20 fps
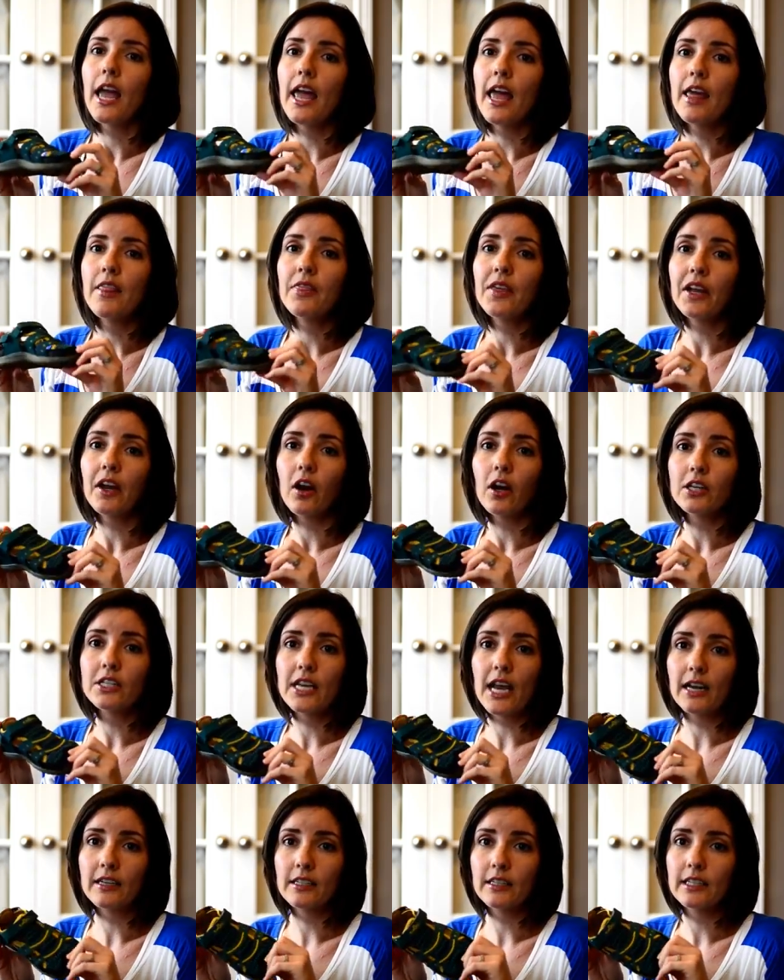and they are
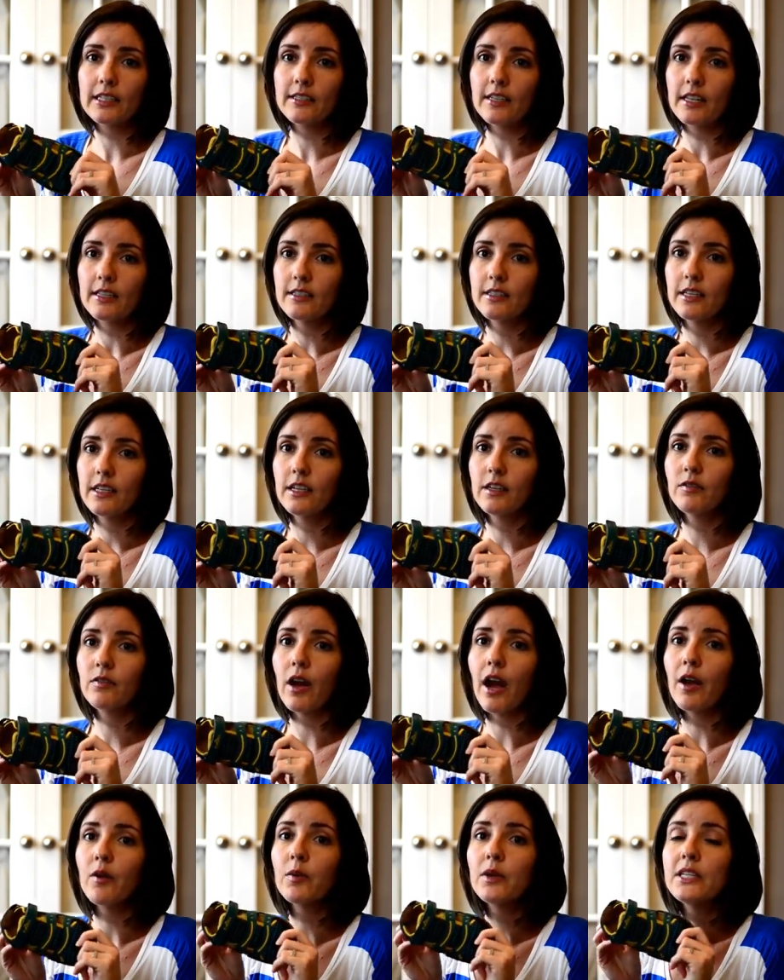tactily sensitive,
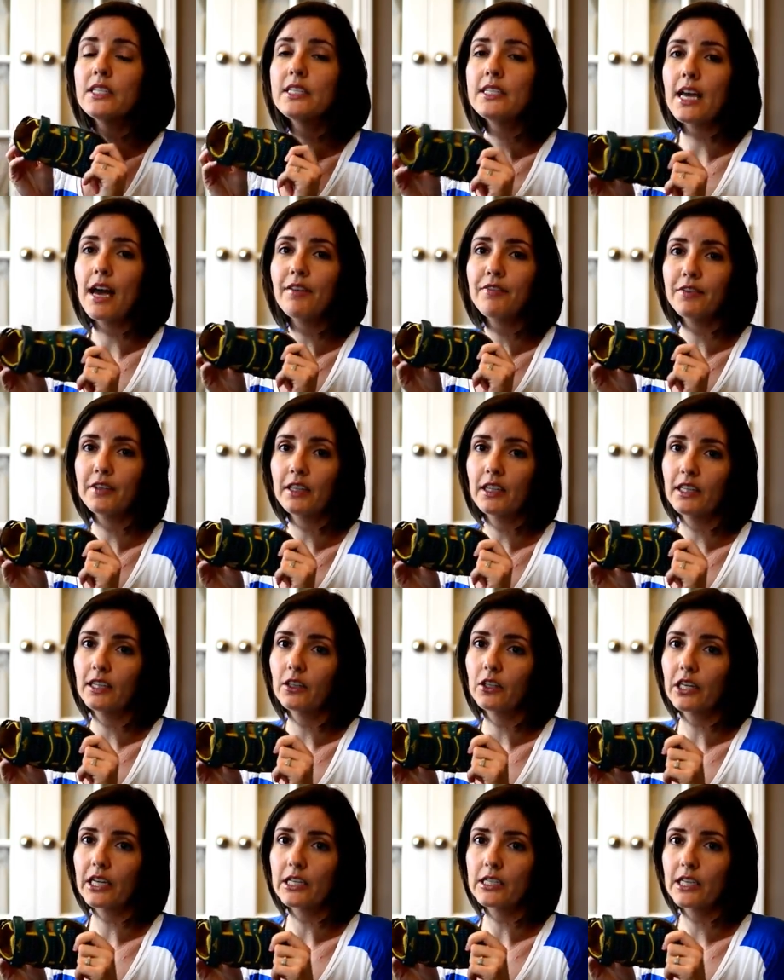I would definitely
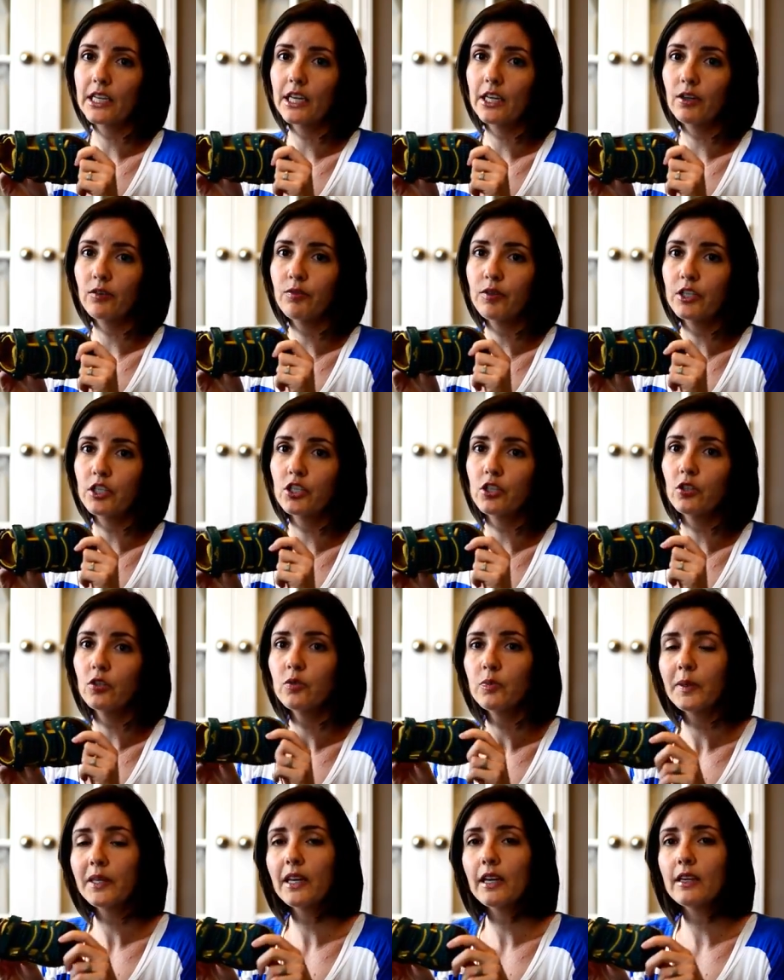look into KidoFit
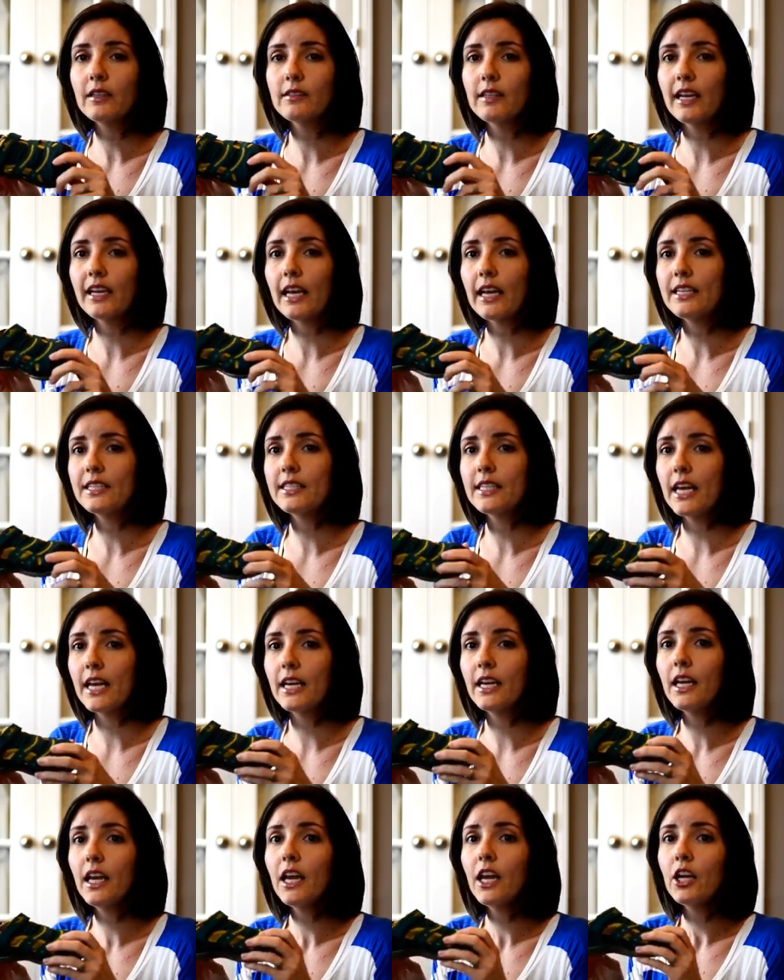shoes, because like I
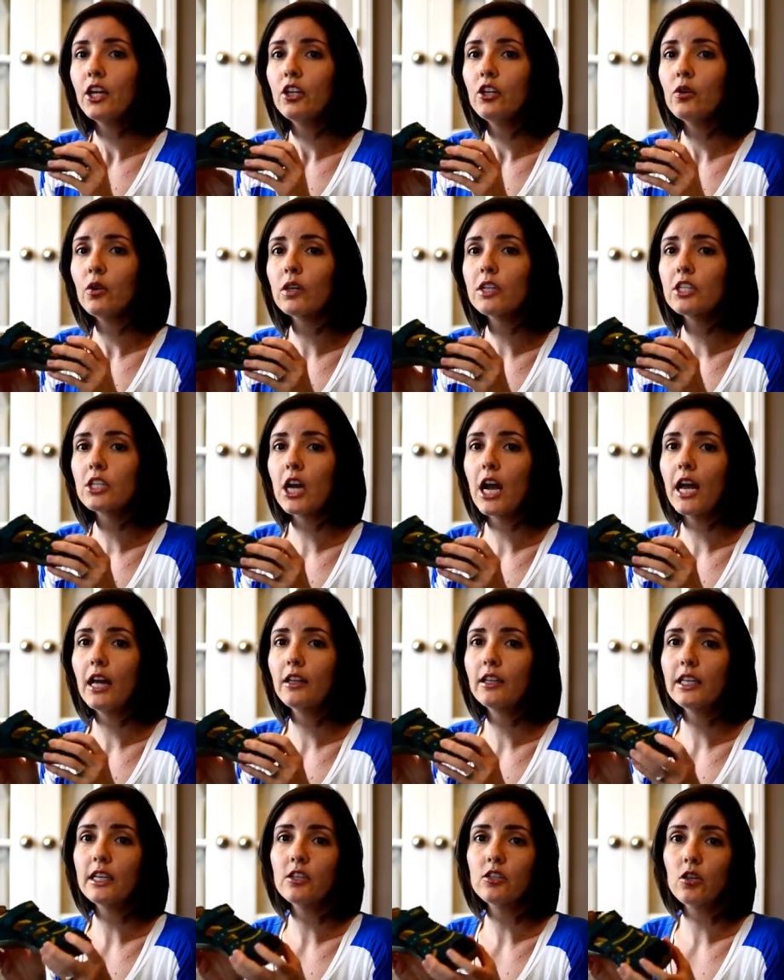said, your
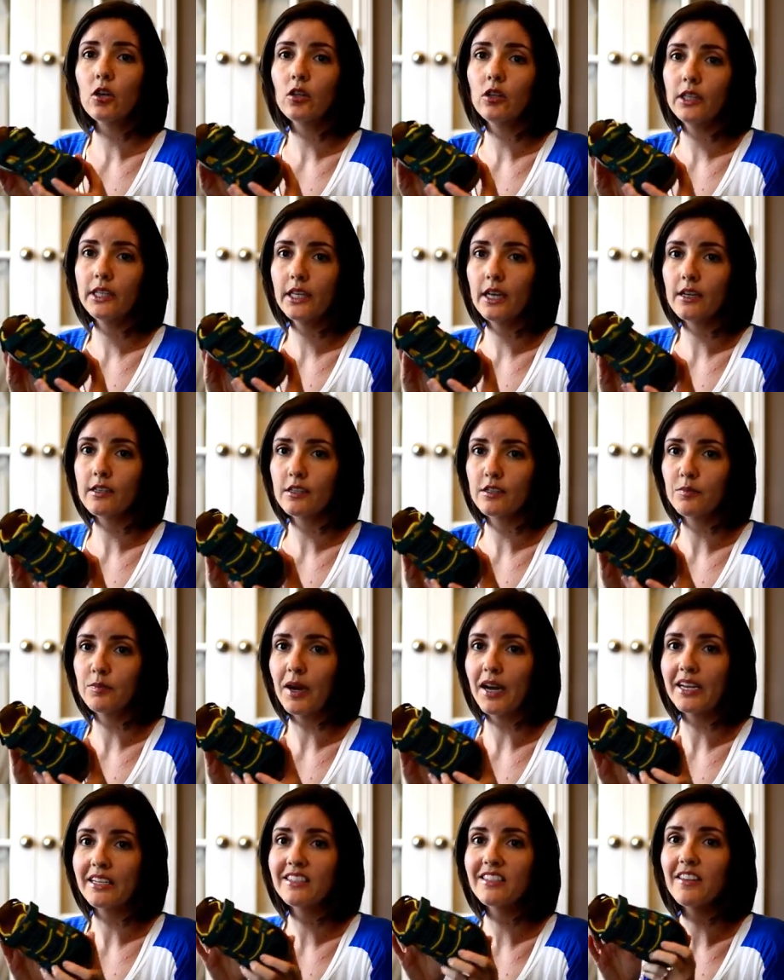child can totally
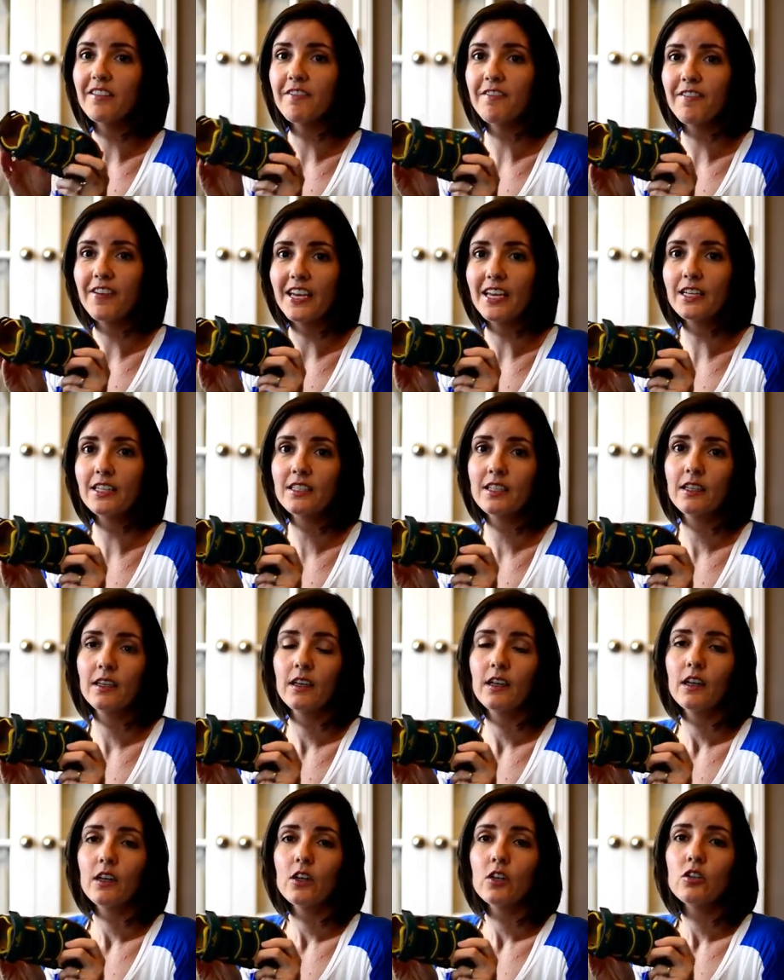customize the fit
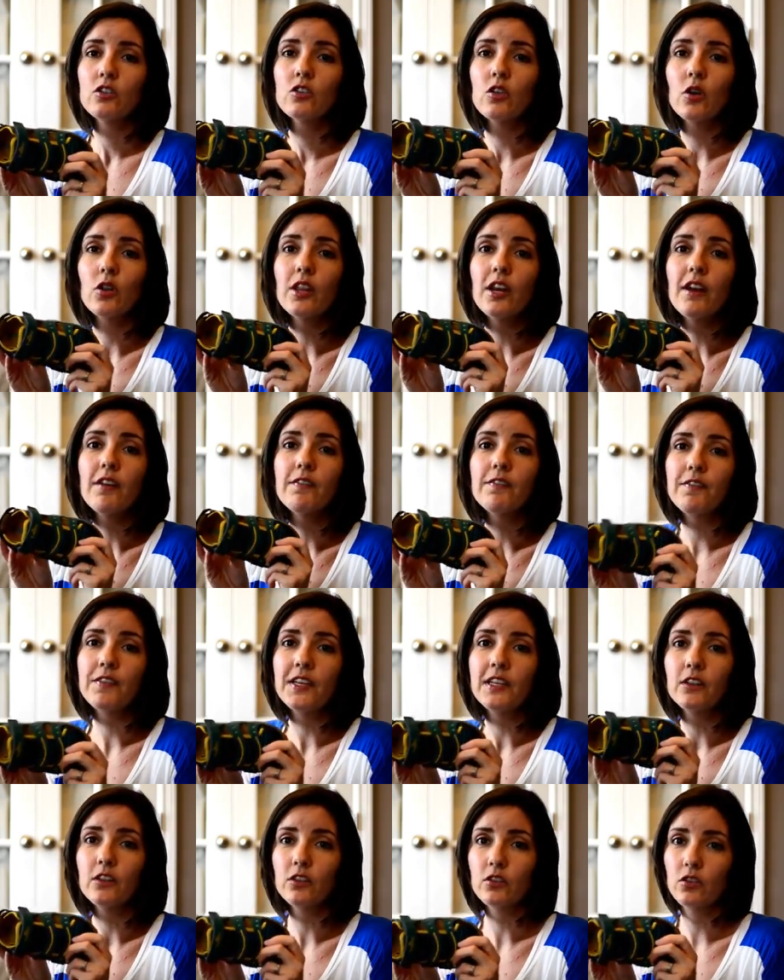so that it
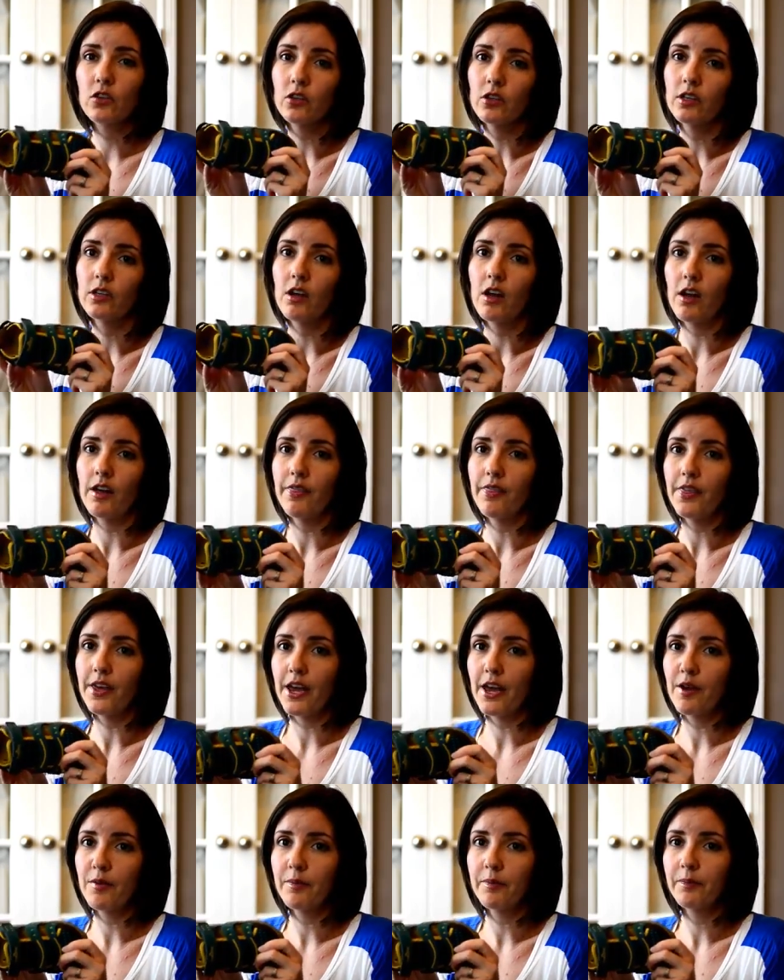feels good on
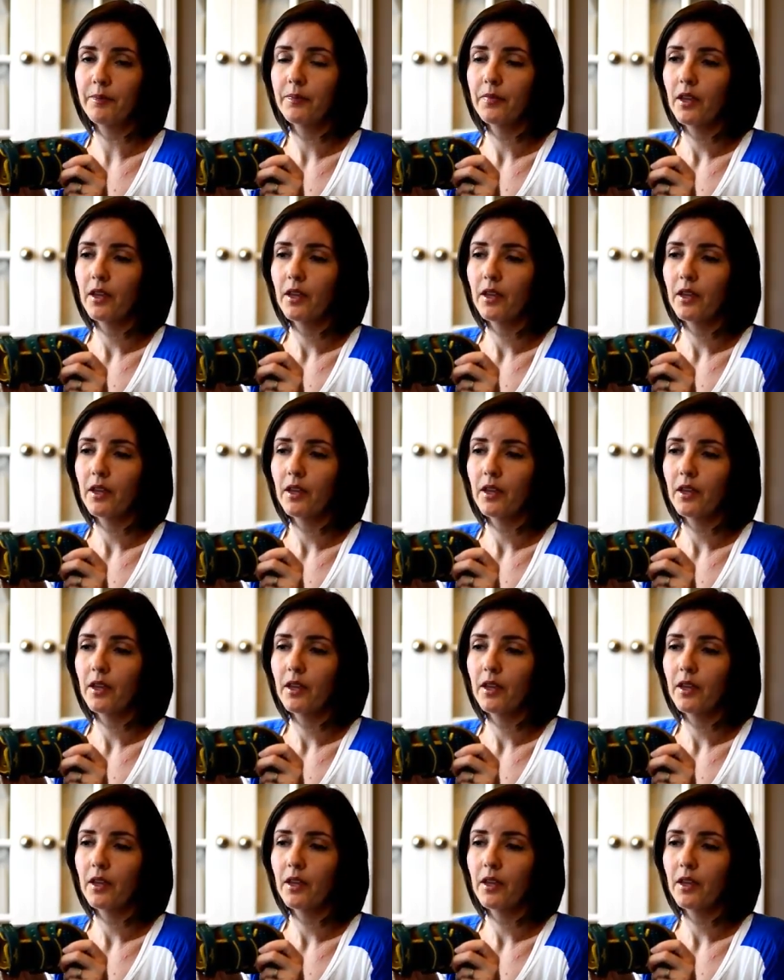them.